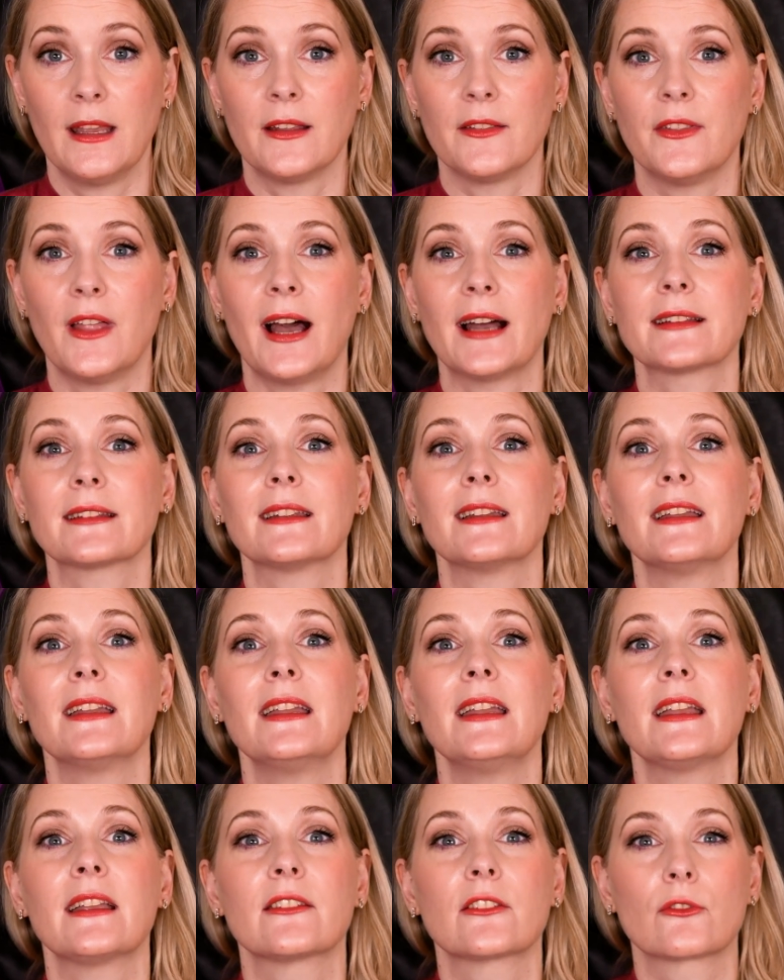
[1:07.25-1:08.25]
That
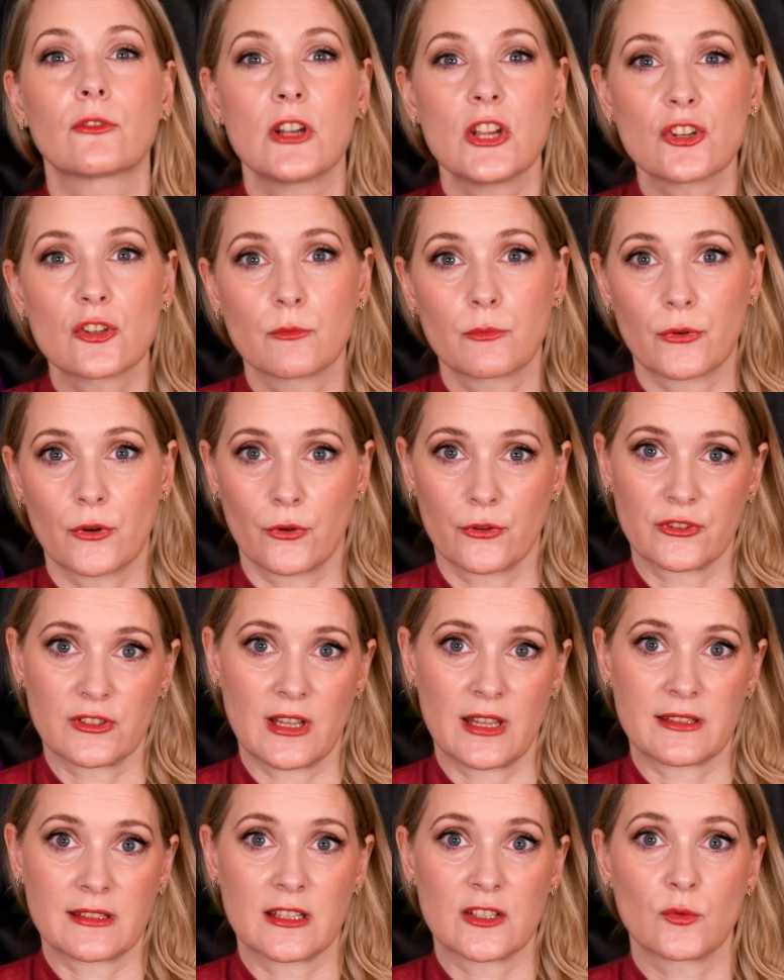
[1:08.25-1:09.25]
excretion
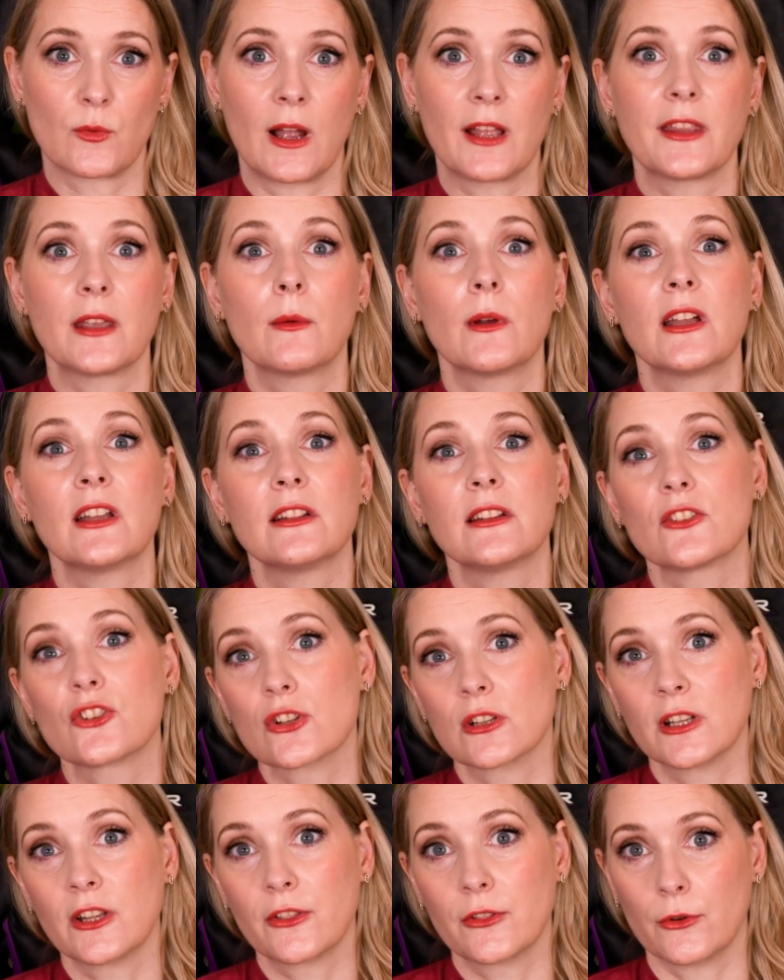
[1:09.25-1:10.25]
process is why they were
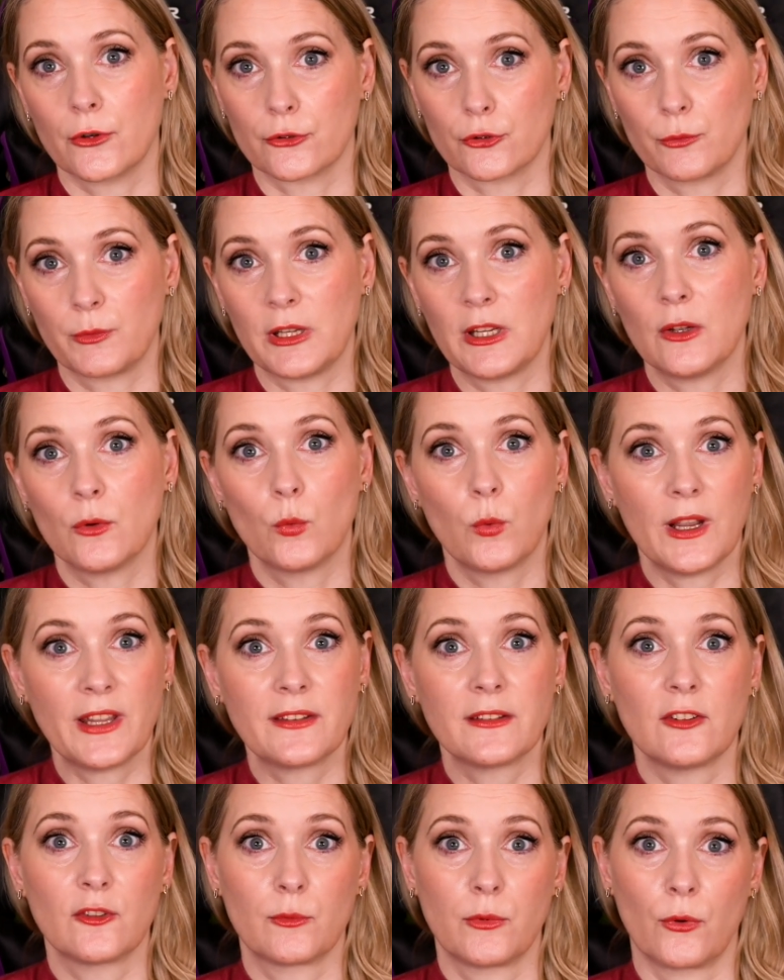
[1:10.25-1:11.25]
initially thought to be waste
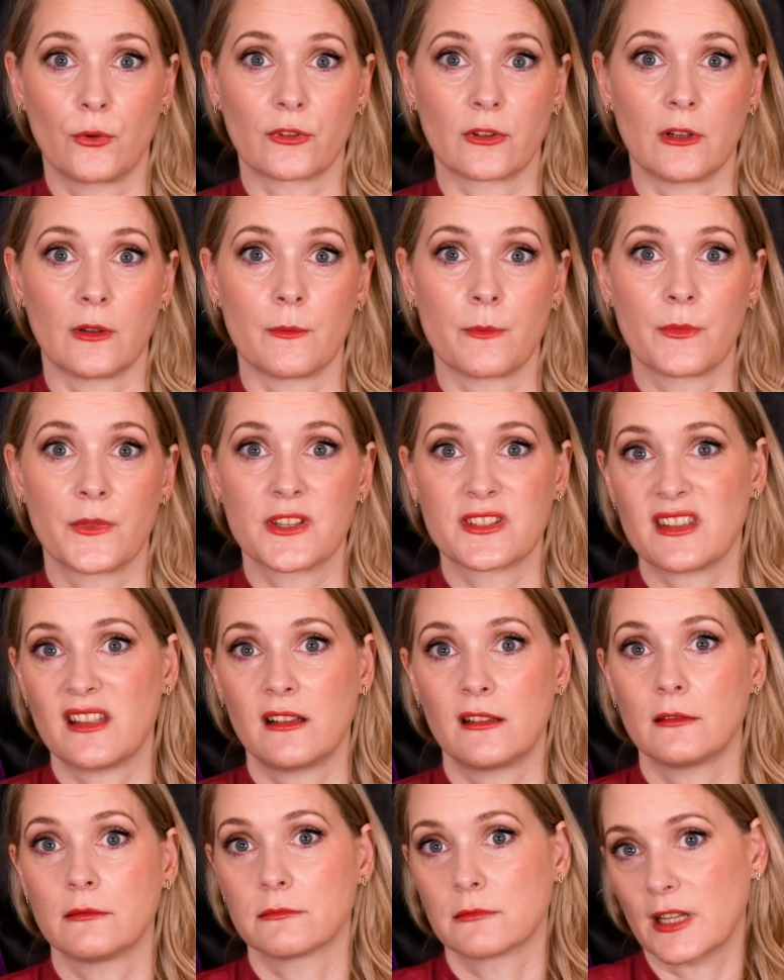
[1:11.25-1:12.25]
disposal. The
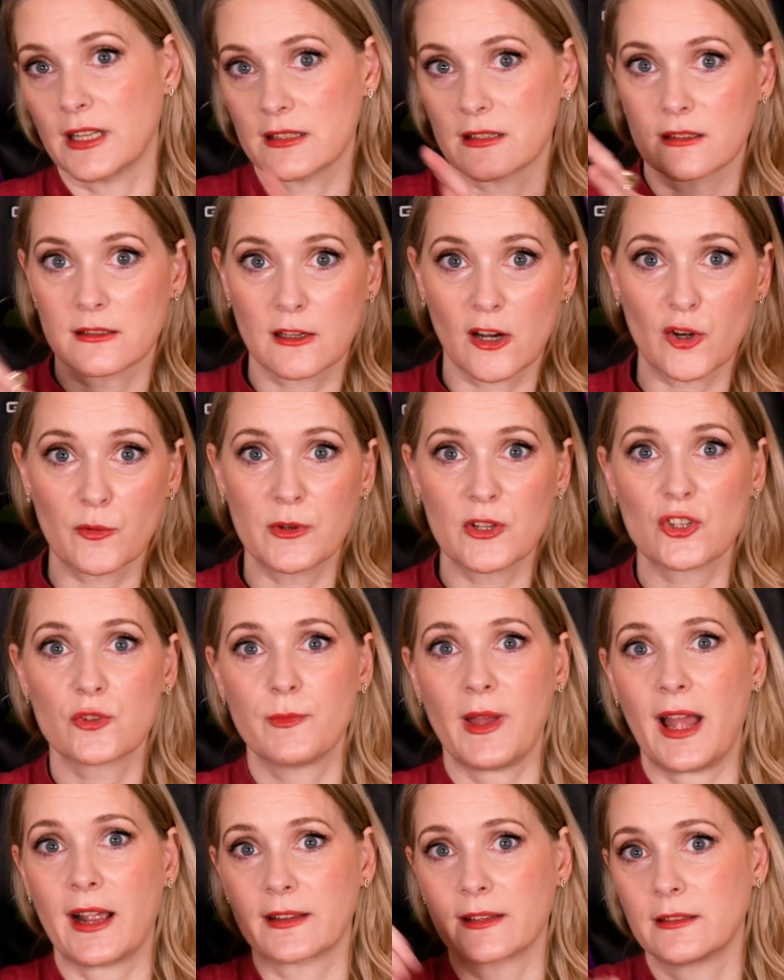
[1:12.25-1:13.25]
cell gets its garbage,
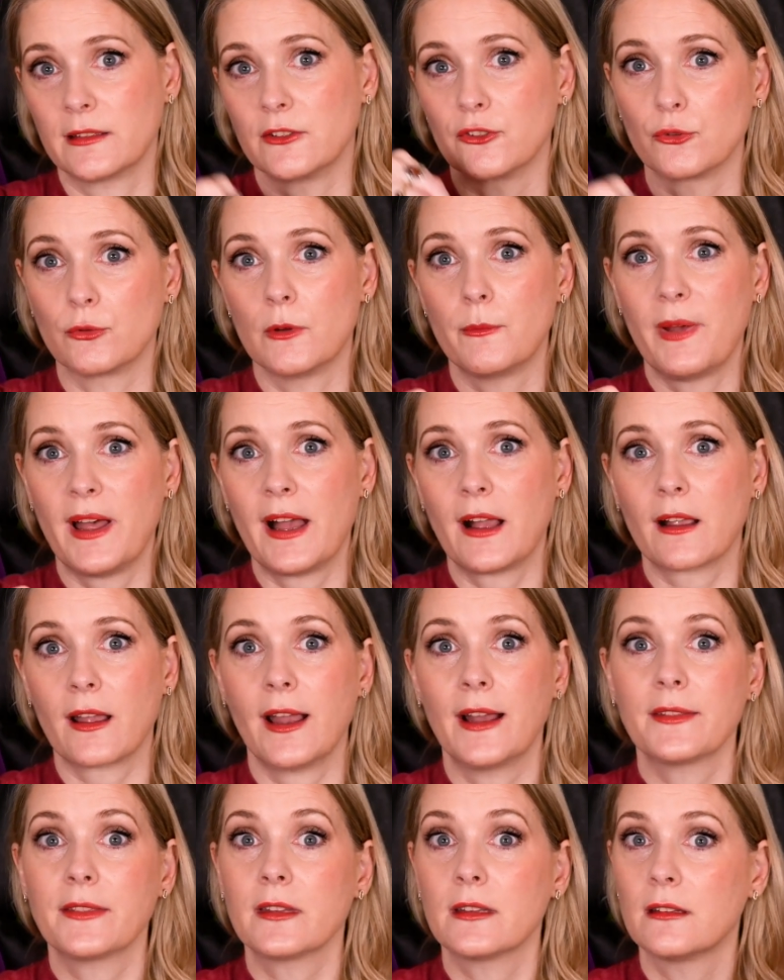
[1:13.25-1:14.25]
packs it into a bag,
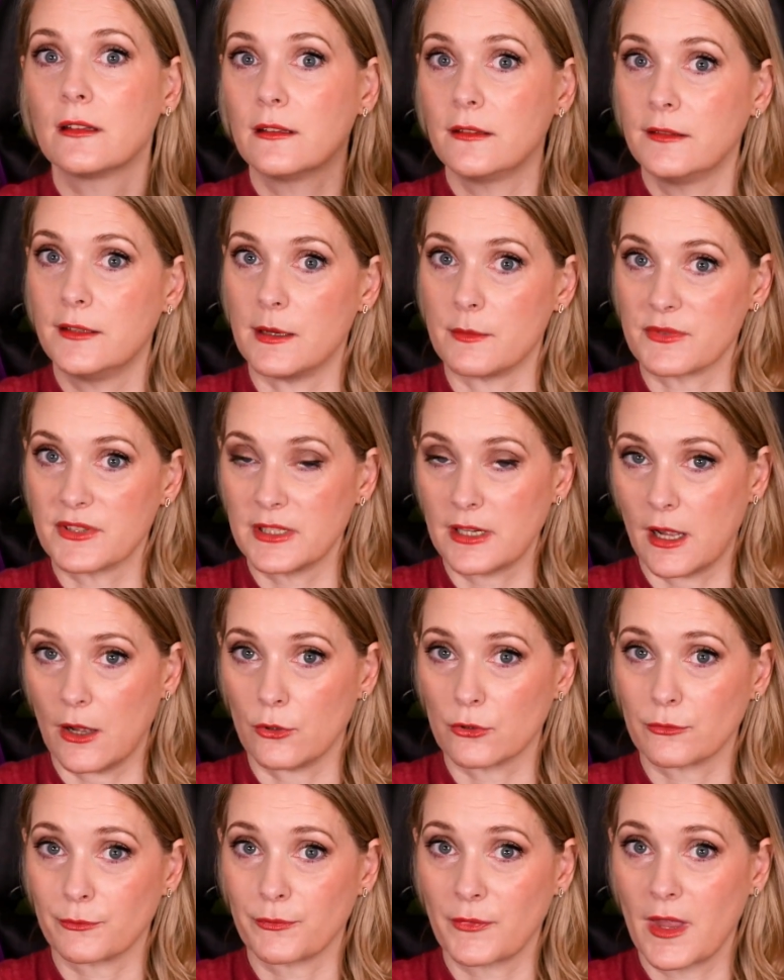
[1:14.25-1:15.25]
and dumps it out.